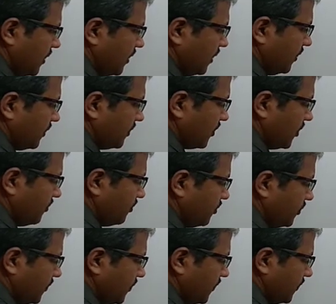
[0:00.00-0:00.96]

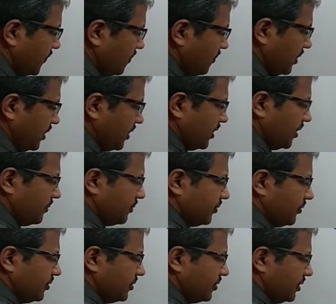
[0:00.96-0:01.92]
ribose is in beta
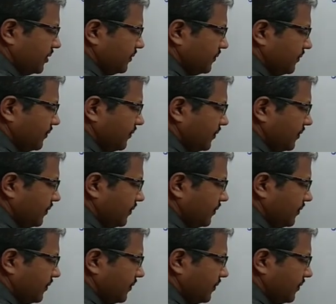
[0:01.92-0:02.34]
position,